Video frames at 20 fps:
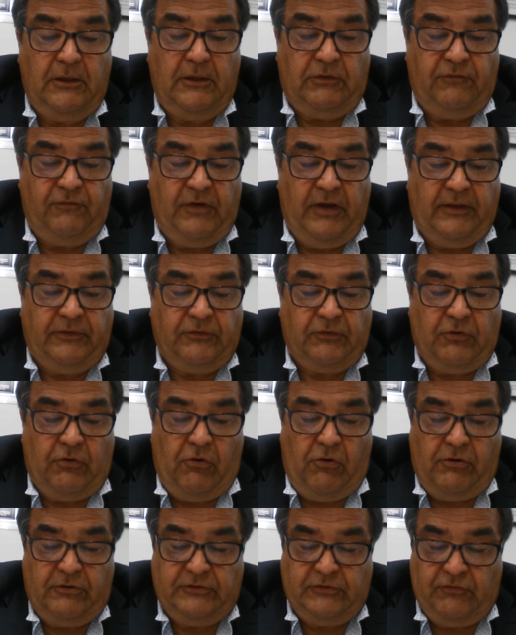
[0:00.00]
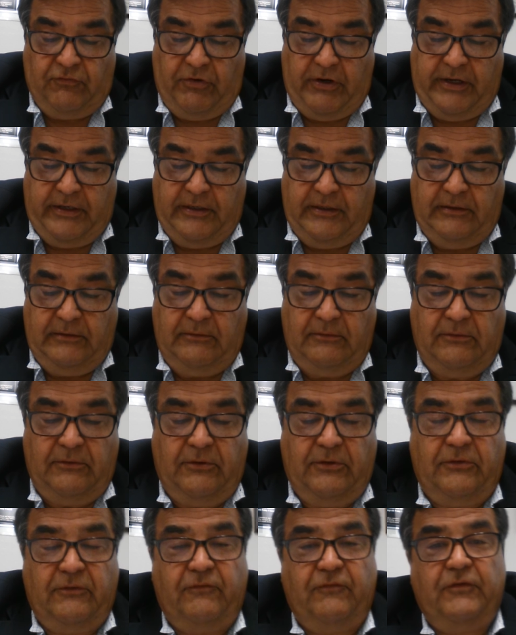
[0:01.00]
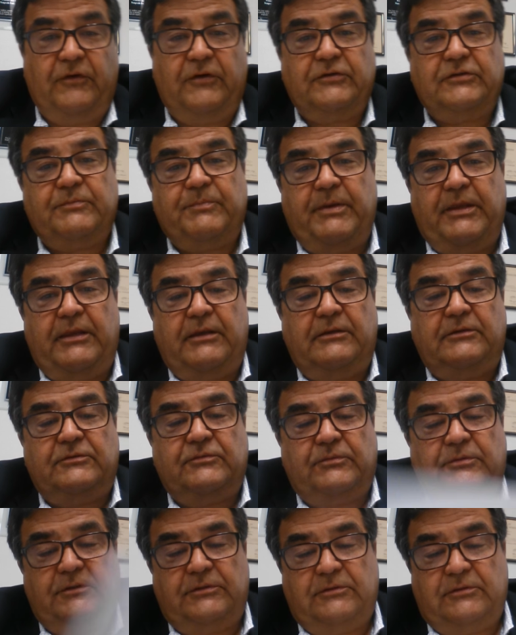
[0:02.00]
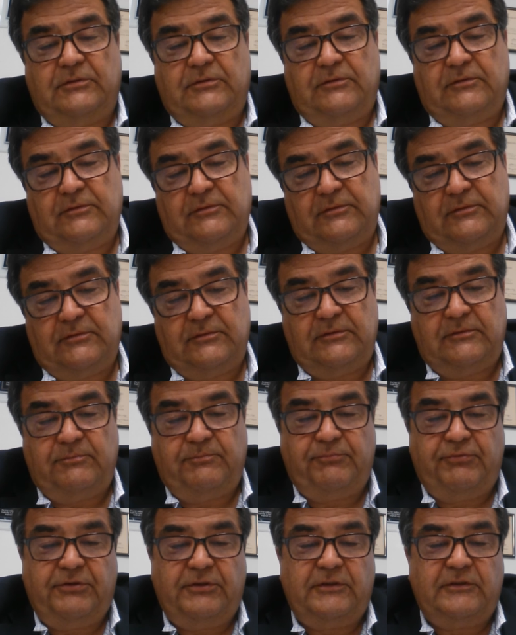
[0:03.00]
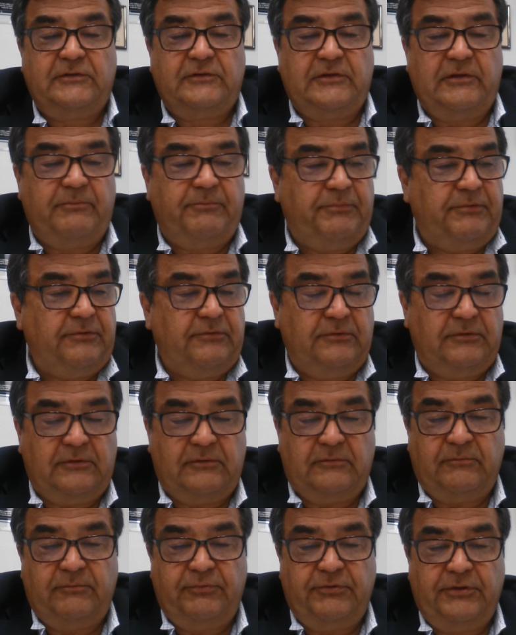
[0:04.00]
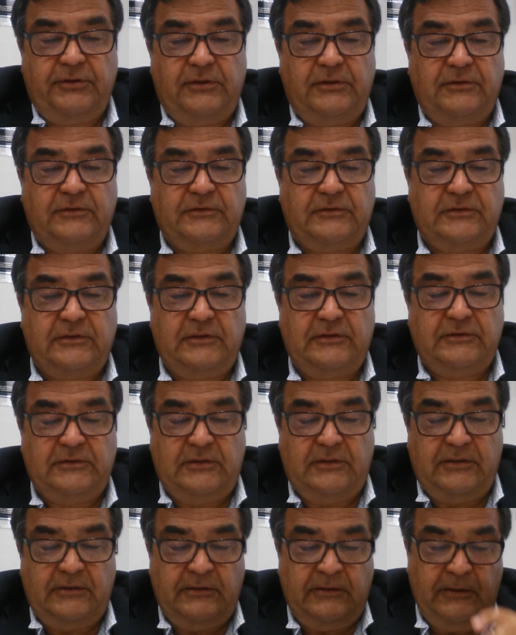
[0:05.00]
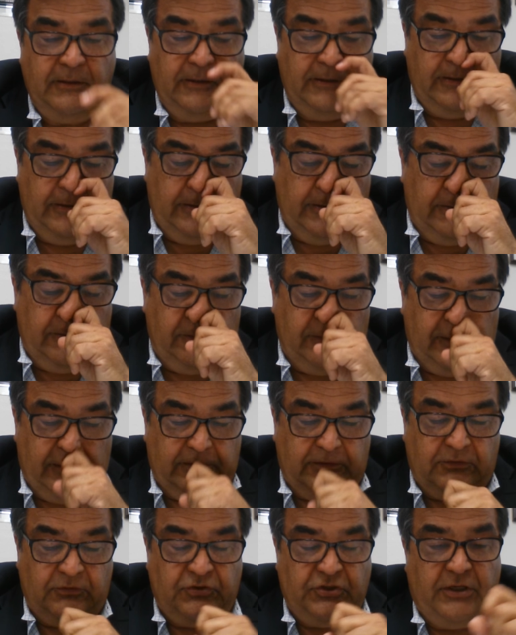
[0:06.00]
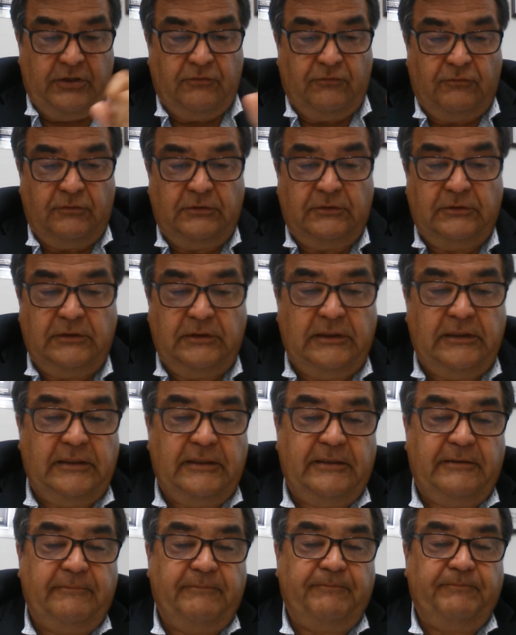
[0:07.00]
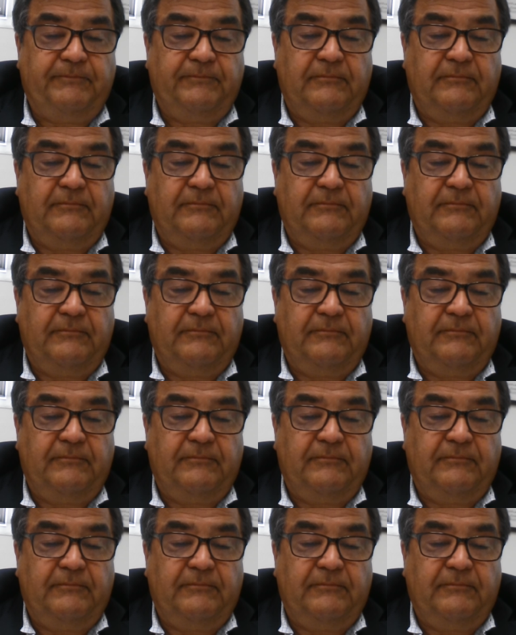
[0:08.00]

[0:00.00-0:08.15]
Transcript: You've got the course grading on the first page, which is pretty simple and pretty consistent. You've got the general